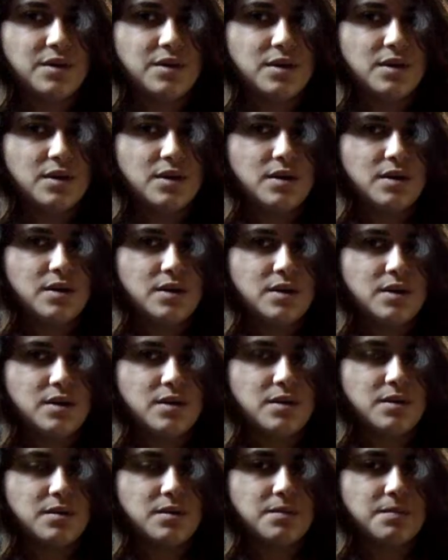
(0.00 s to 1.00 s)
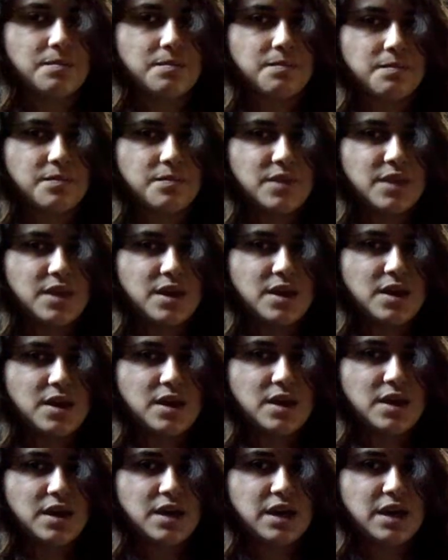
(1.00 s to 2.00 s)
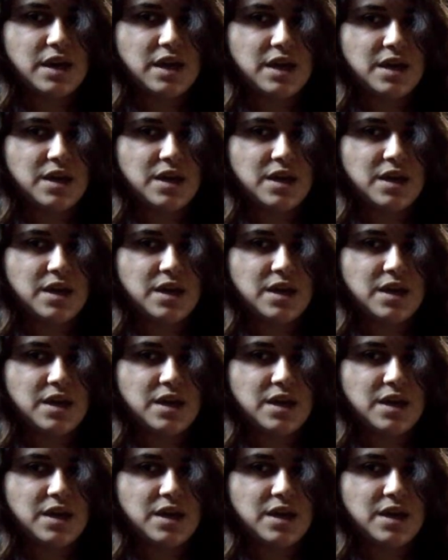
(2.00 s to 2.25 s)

And that's